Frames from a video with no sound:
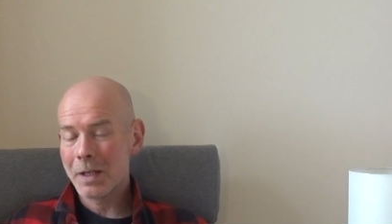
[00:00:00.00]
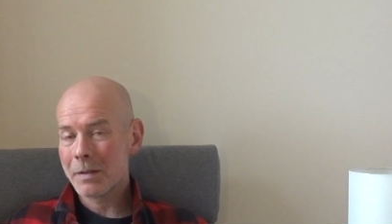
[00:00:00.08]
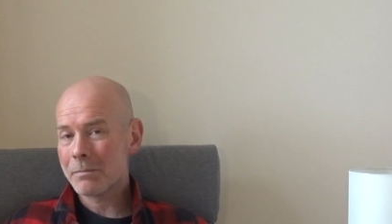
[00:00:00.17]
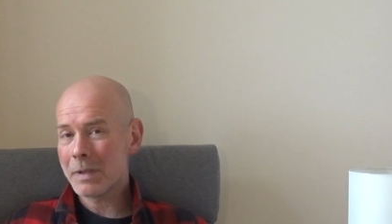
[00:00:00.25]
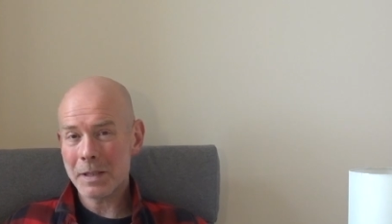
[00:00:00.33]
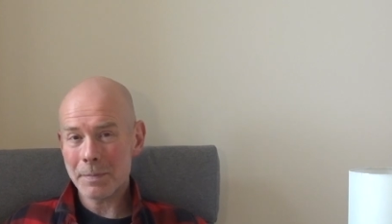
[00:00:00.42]

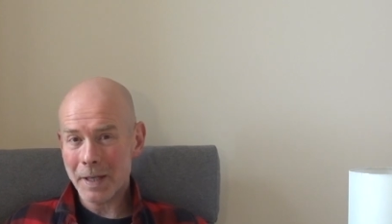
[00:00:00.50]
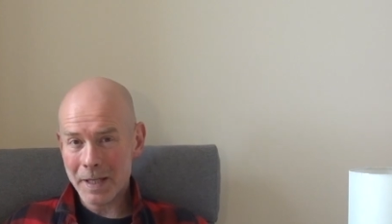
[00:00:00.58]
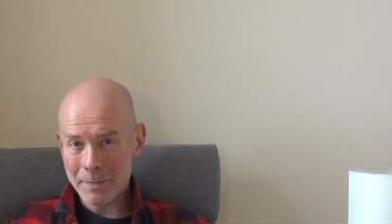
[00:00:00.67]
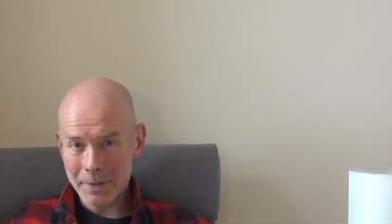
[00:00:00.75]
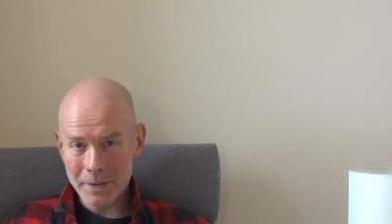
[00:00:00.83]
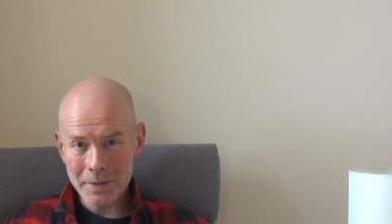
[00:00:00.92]
meet the
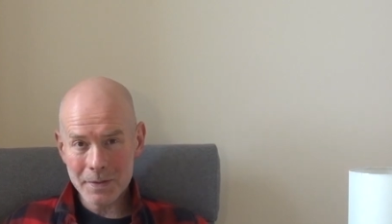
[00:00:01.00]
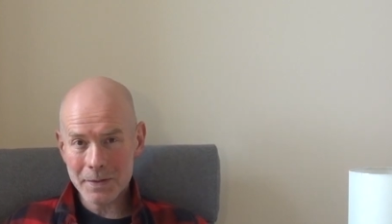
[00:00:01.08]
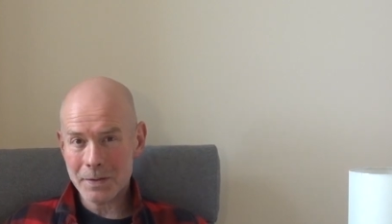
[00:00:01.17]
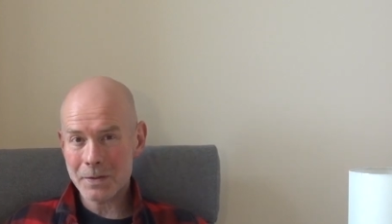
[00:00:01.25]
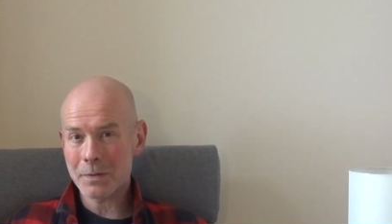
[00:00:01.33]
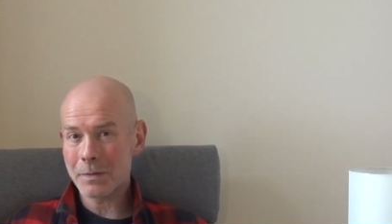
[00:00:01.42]
payments
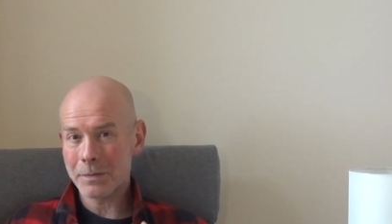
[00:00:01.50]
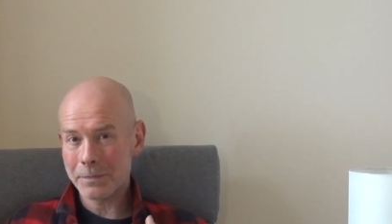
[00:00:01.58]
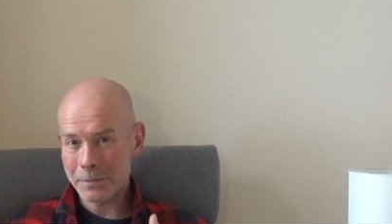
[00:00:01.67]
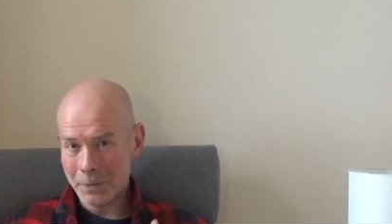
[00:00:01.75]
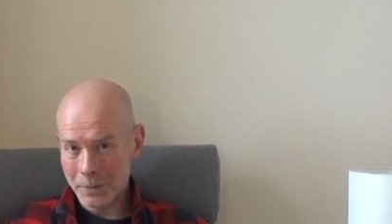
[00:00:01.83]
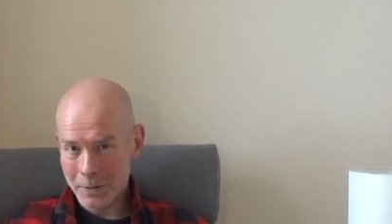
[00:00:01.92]
and to
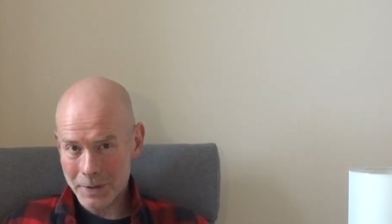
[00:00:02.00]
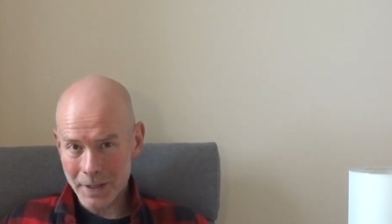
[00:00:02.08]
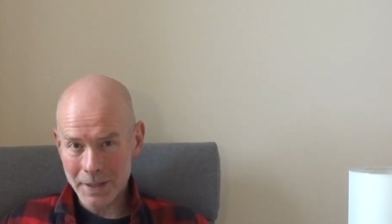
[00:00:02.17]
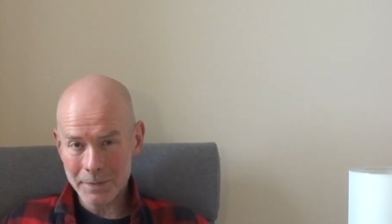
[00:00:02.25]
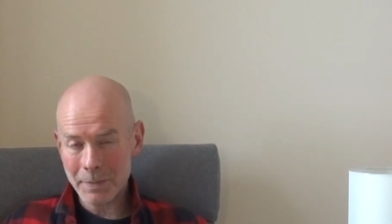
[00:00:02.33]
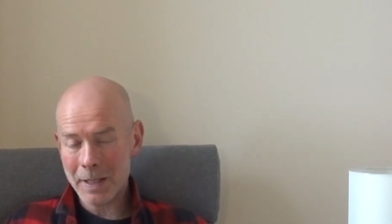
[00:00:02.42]
afford
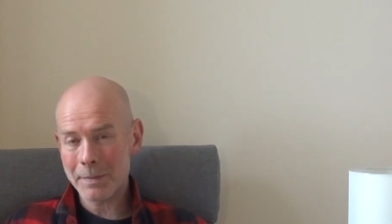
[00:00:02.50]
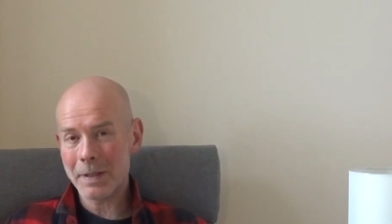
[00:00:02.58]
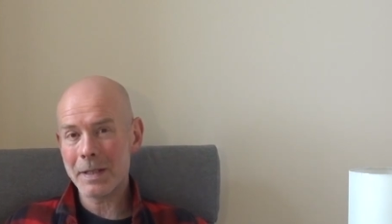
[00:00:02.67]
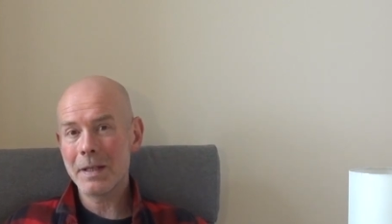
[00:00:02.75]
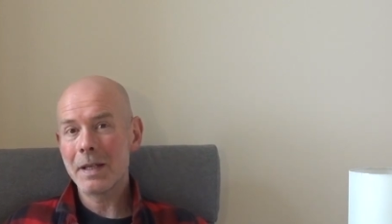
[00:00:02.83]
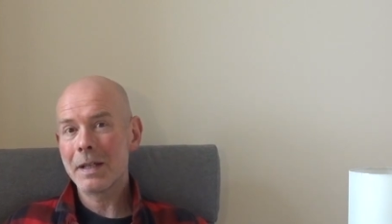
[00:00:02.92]
it,
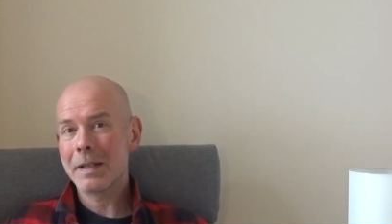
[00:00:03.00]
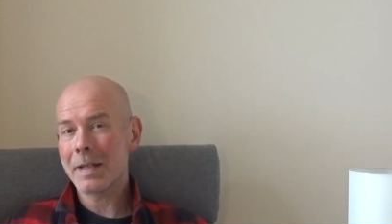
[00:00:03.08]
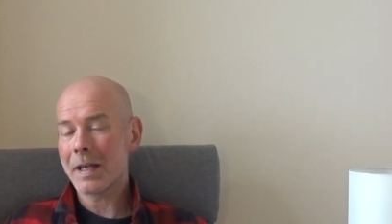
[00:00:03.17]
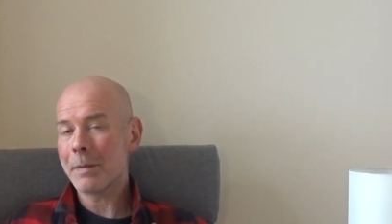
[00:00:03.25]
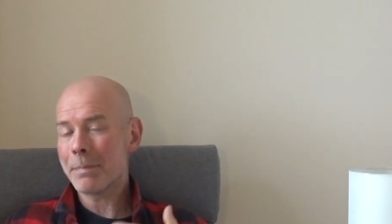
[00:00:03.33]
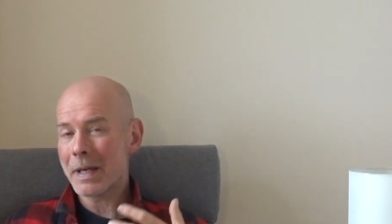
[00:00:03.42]
maybe
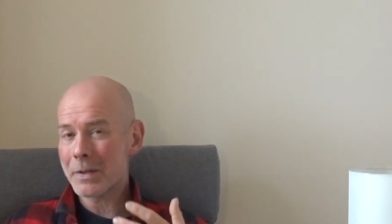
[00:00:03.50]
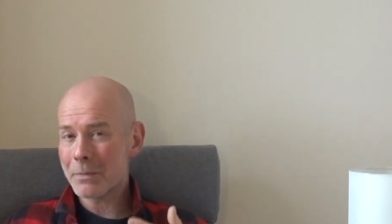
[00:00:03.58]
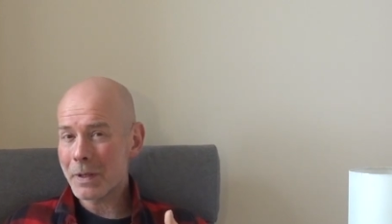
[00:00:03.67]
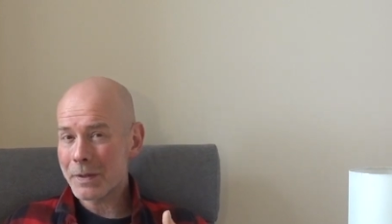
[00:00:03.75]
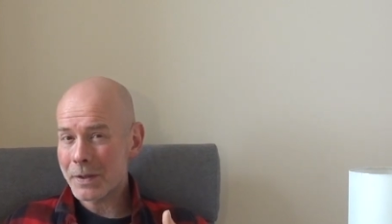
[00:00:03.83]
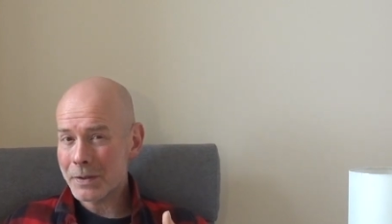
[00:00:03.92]
get a better
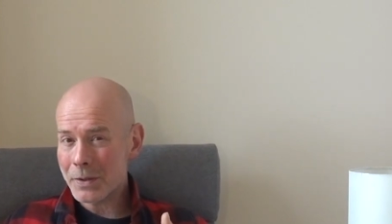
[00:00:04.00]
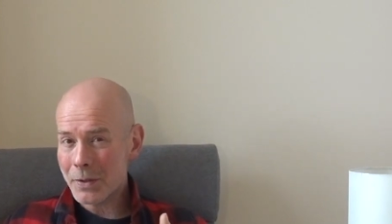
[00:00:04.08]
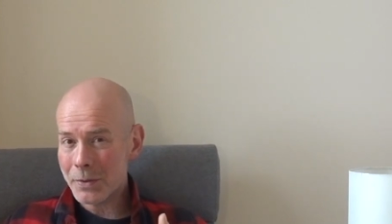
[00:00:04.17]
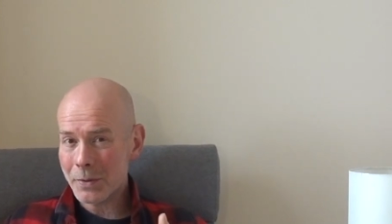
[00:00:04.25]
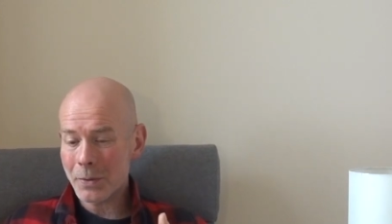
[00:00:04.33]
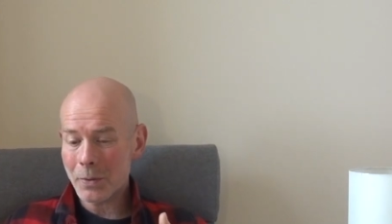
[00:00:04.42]
one than you
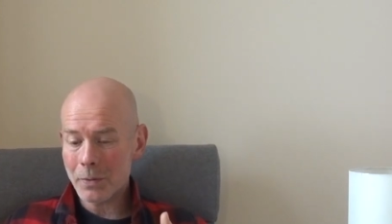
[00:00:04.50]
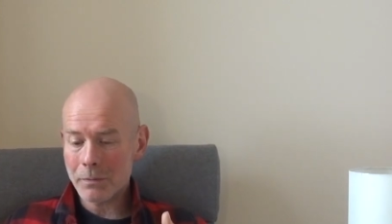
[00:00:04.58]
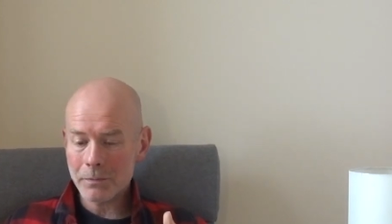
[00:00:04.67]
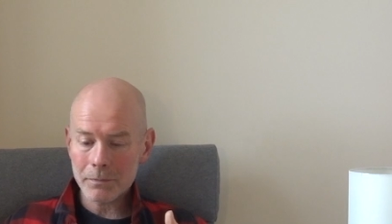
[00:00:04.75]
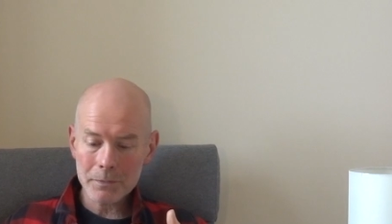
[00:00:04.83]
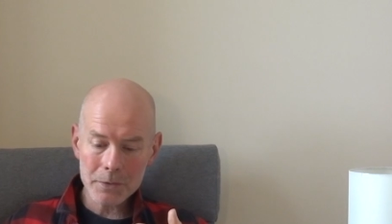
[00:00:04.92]
thought,
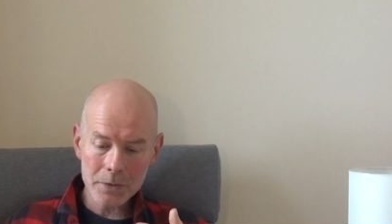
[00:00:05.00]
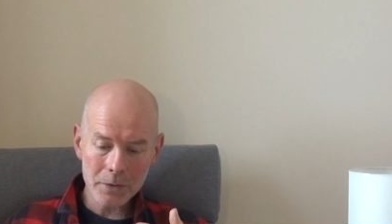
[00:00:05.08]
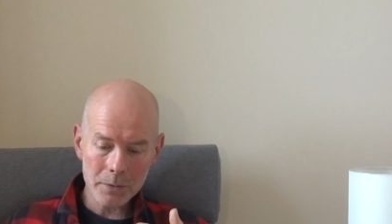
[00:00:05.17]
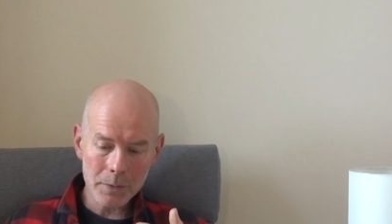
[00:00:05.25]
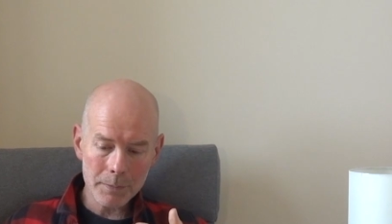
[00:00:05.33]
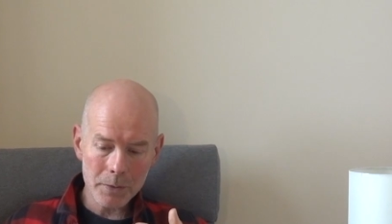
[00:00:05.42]

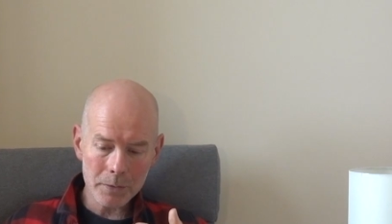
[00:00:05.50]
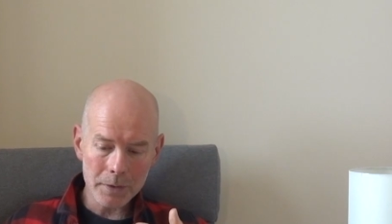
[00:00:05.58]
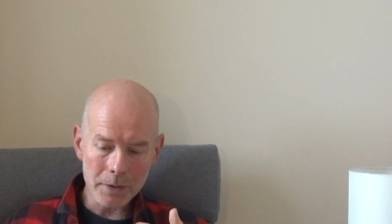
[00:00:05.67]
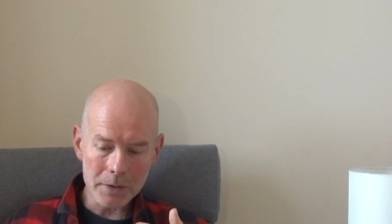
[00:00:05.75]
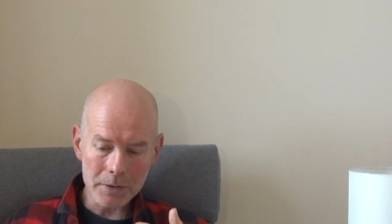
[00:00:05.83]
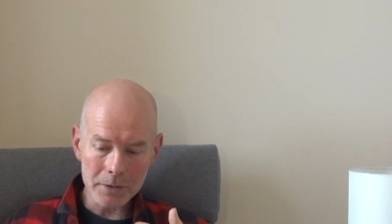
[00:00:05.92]
sorry, we're
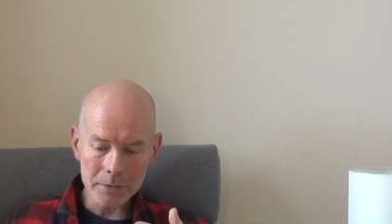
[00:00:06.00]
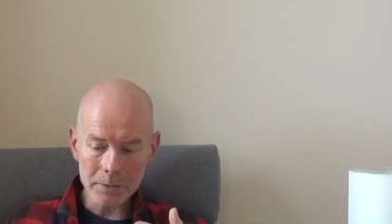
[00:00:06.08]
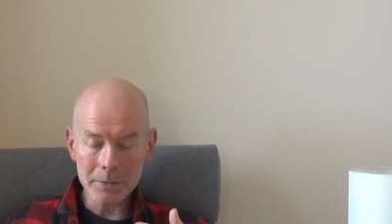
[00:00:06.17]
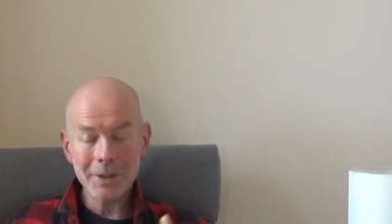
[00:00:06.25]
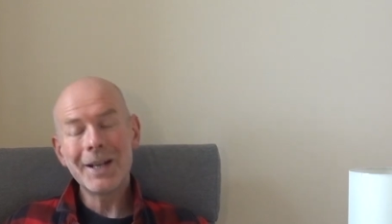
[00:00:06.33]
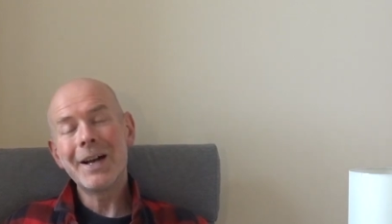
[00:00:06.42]
boring you, Dougal,